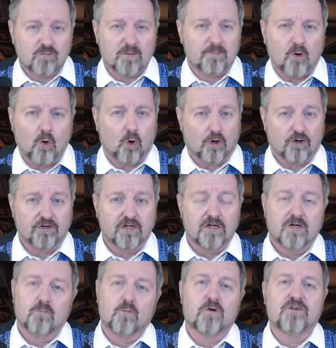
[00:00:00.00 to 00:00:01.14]
report
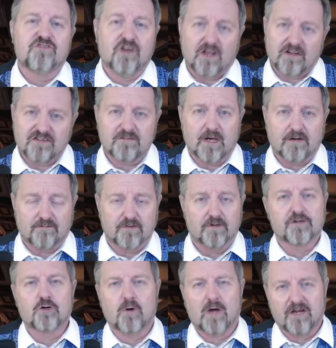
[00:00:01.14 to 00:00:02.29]
would just about fill
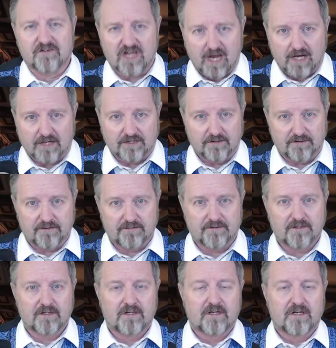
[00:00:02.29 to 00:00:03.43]
the Grand Canyon.
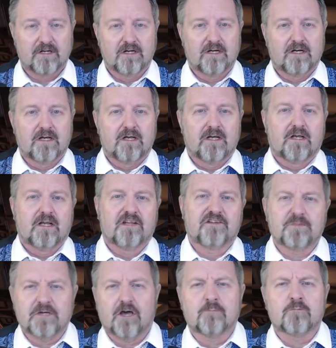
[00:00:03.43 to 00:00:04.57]
It's
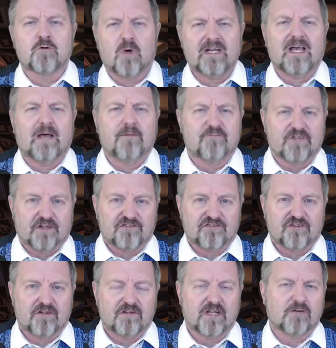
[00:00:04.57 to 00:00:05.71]
become quite
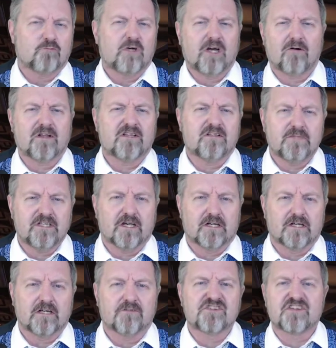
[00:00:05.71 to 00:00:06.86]
obvious that we are at the
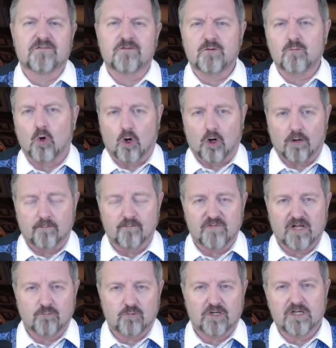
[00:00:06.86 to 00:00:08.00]
beginning of a civil war
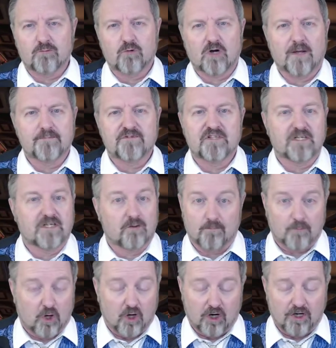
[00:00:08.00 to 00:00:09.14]
that will erupt
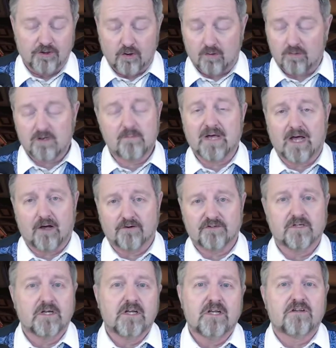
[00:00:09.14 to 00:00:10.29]
on or about
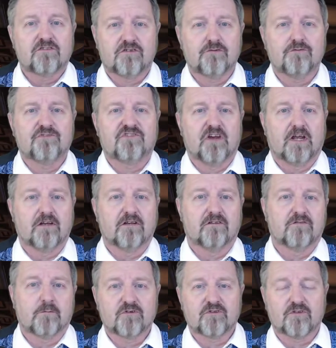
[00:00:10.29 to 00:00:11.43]
Tuesday,
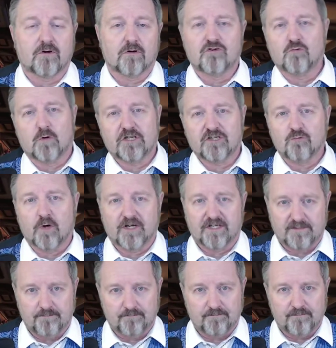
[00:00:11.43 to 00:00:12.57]
November 3rd, 2020.